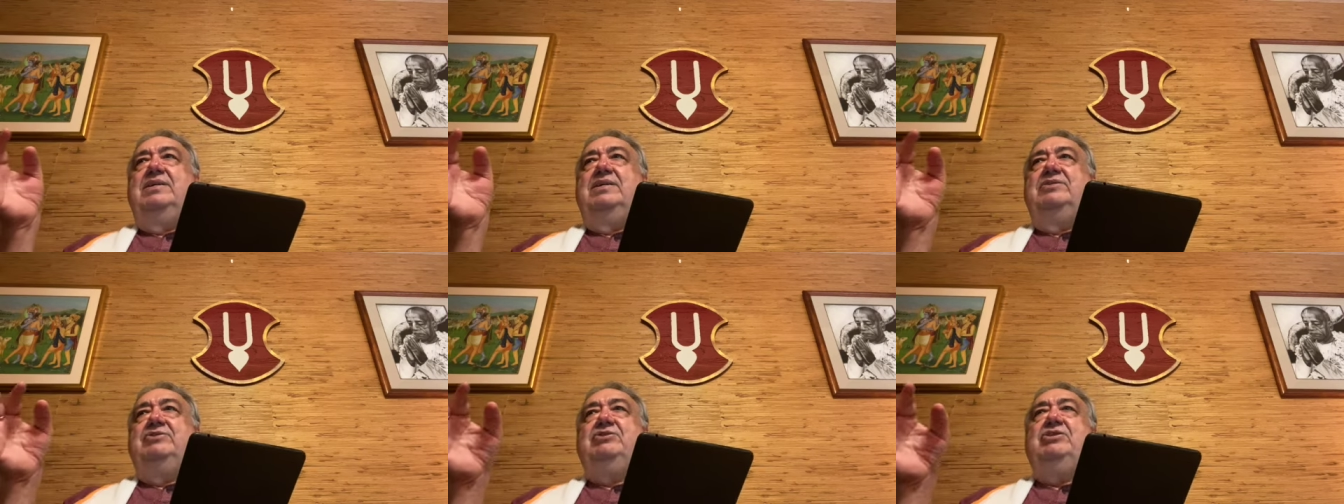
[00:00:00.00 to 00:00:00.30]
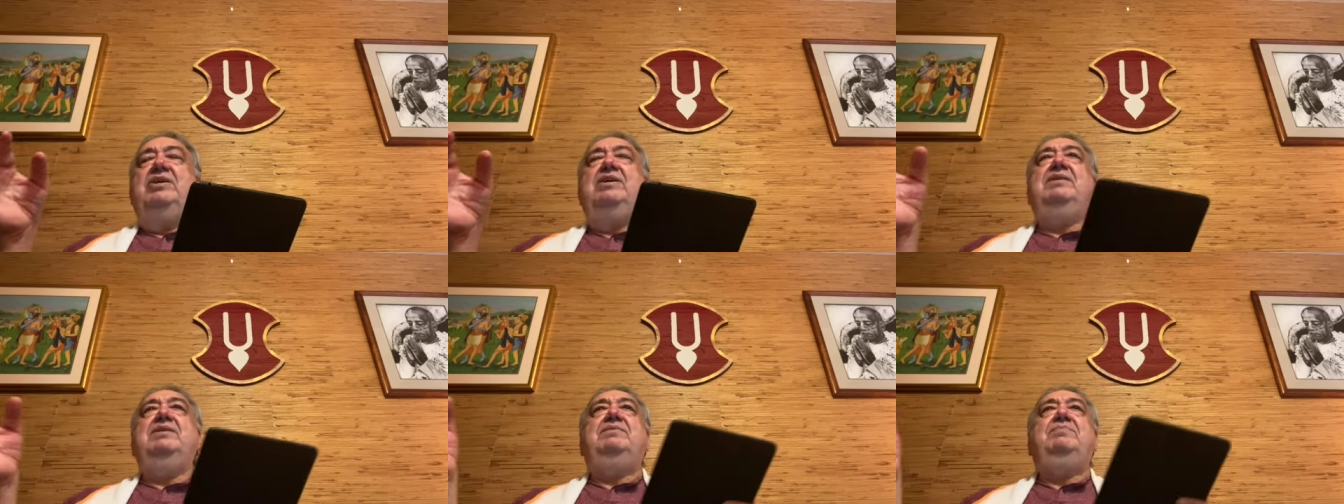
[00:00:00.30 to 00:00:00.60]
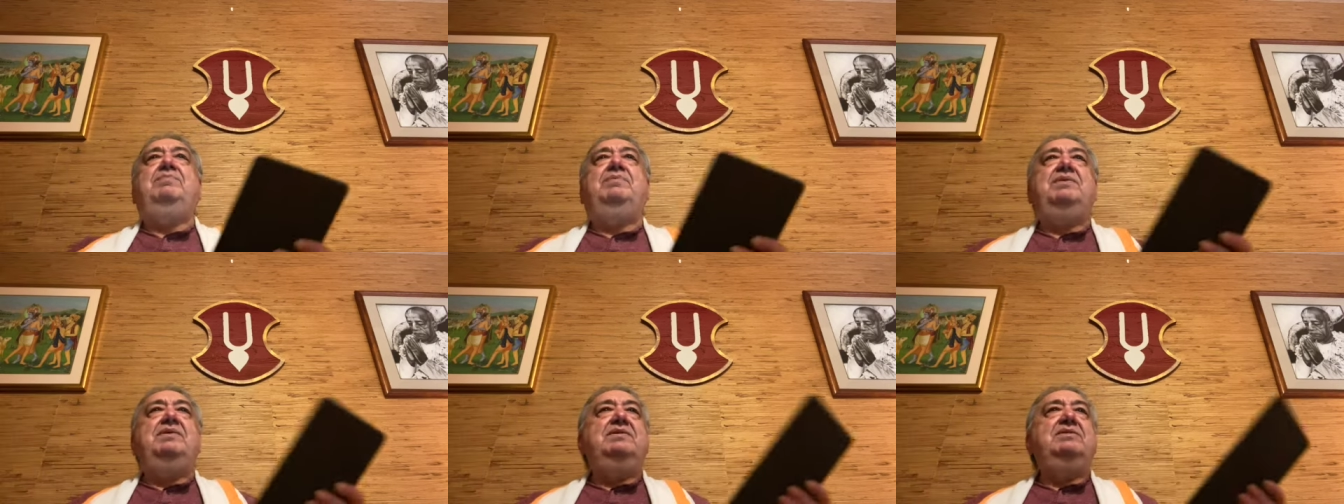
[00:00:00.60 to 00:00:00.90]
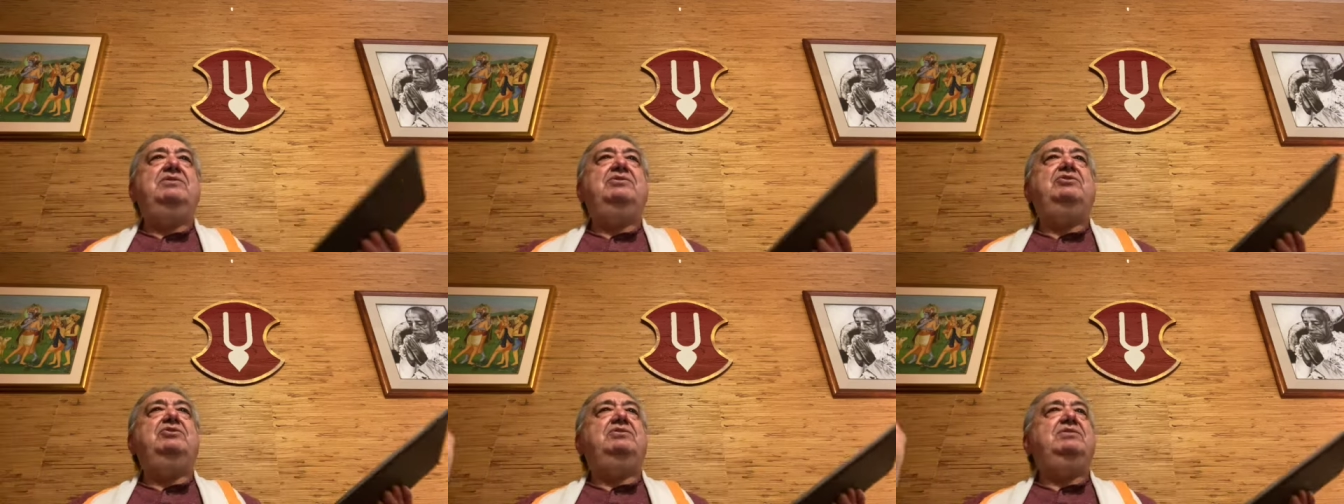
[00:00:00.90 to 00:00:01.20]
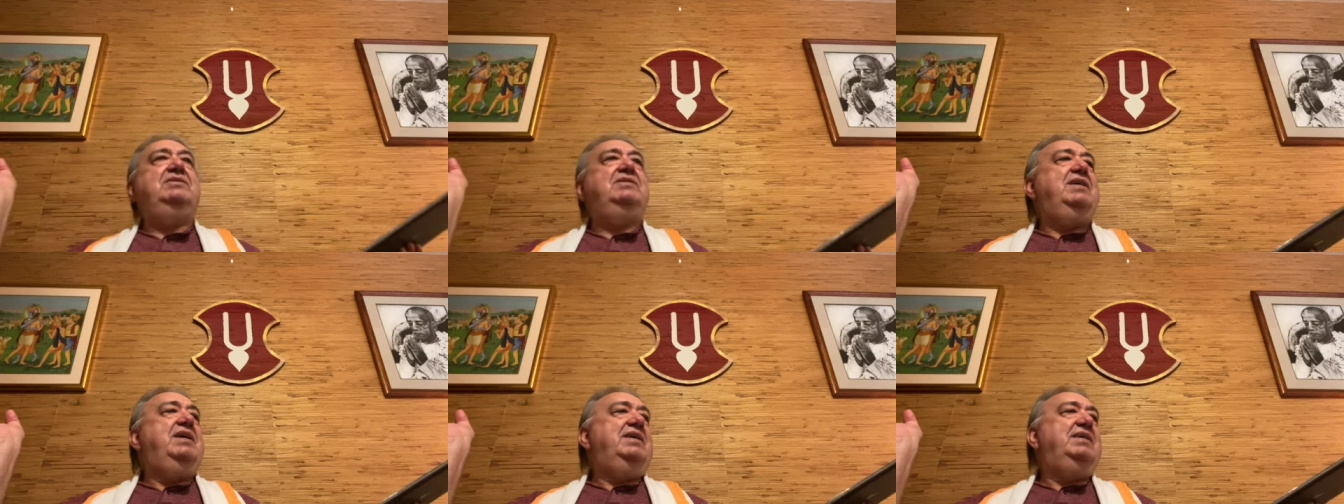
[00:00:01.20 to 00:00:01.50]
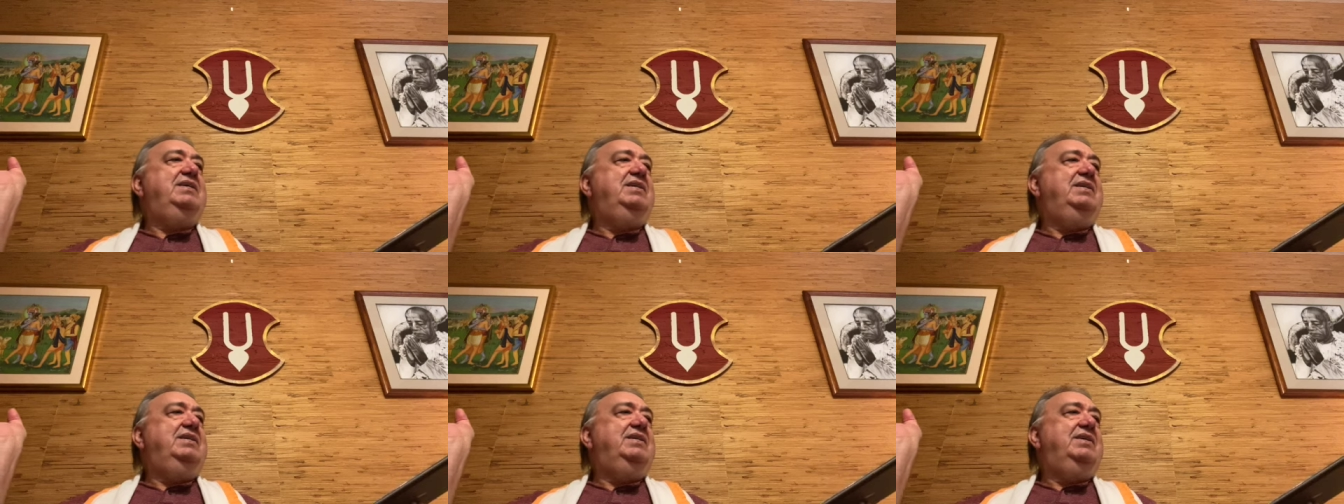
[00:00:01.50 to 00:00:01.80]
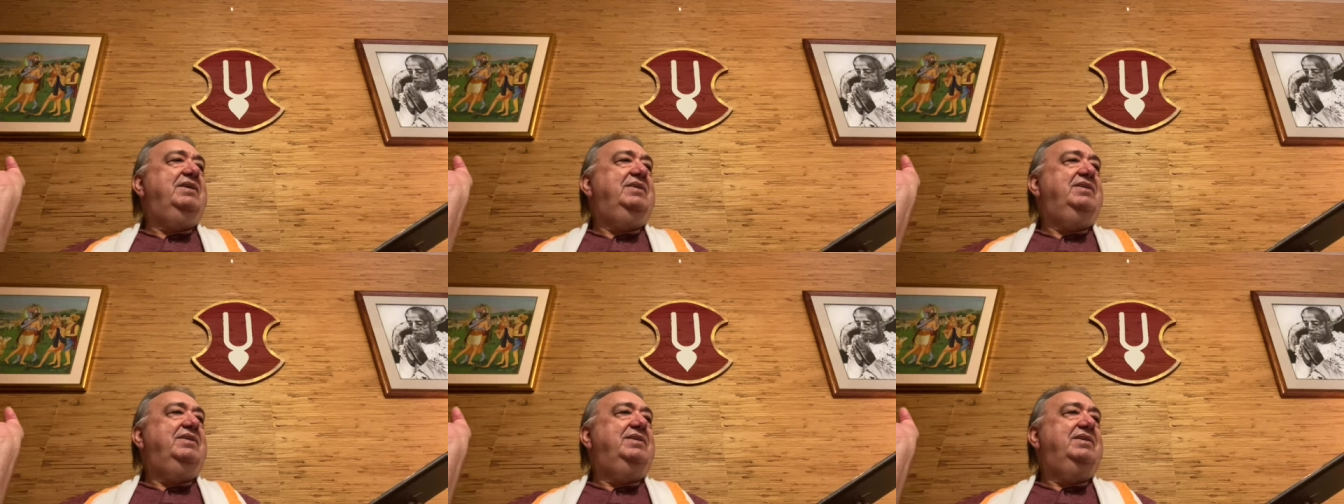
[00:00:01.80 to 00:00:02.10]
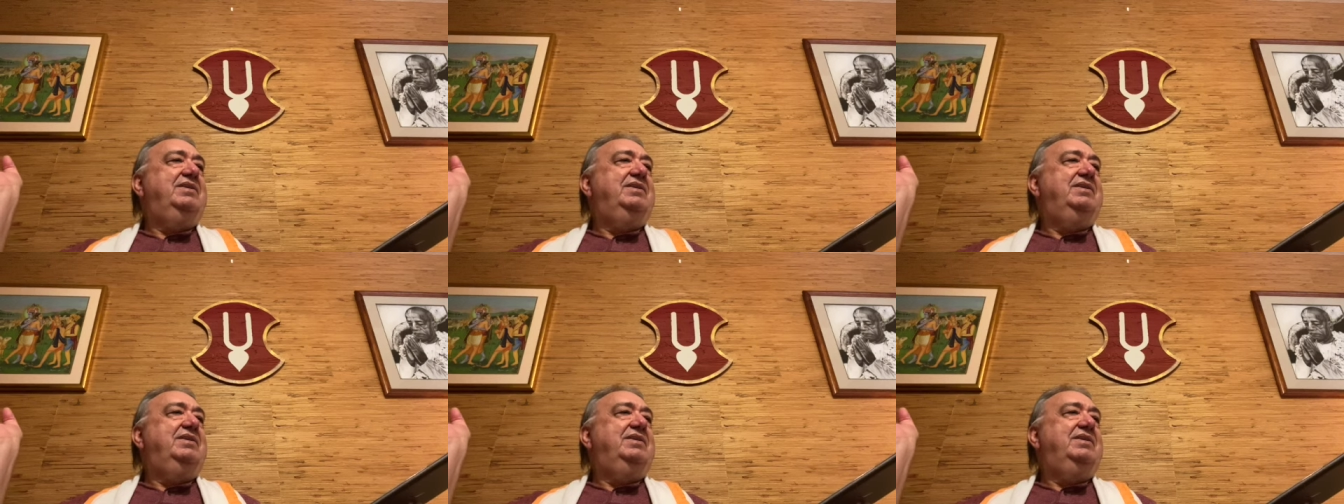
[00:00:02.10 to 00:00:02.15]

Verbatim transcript: Shant it's just standing there.